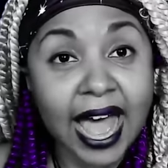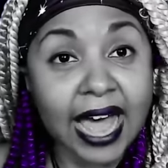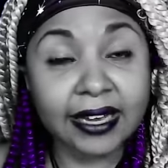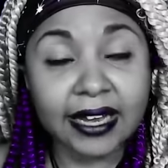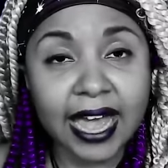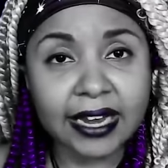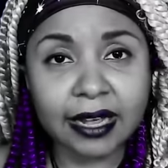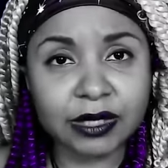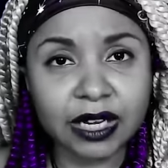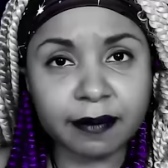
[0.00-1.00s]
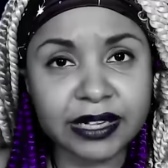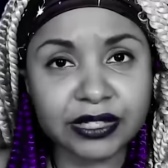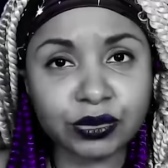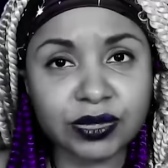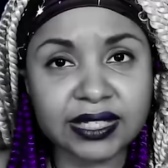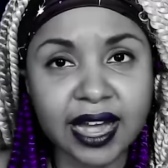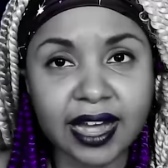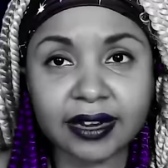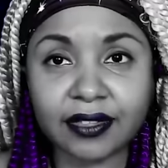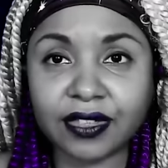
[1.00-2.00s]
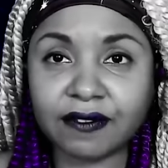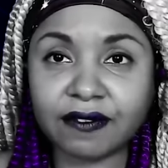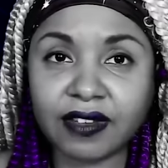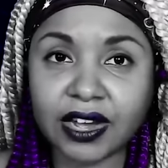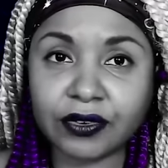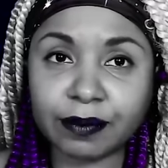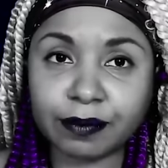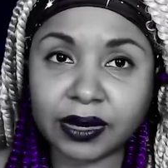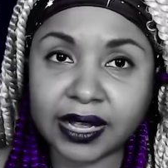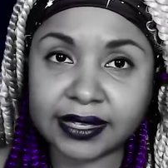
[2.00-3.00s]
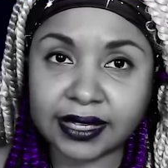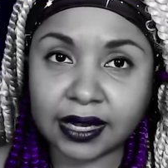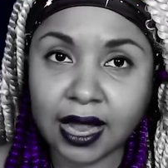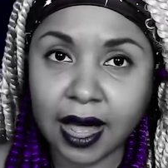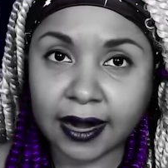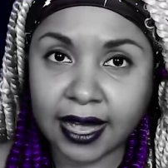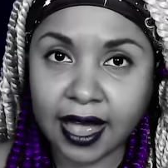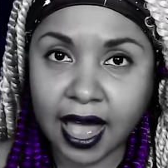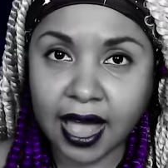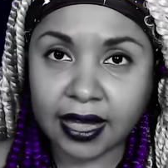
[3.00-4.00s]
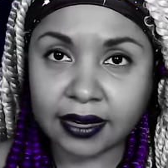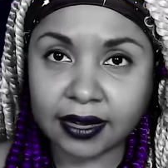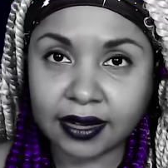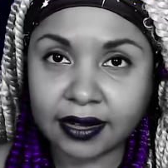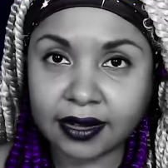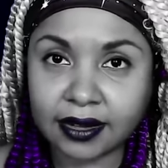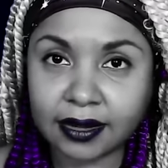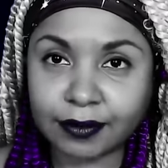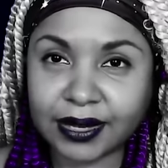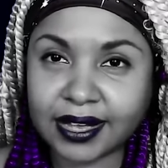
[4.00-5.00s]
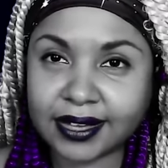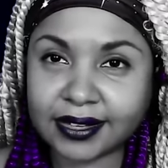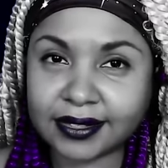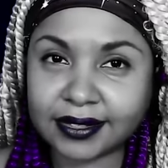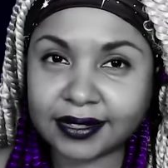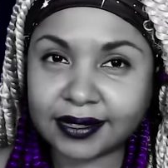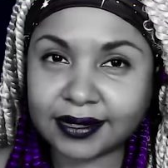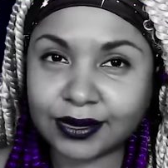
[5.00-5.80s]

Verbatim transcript: had led him to commit suicide in the very place Hilaria had. Because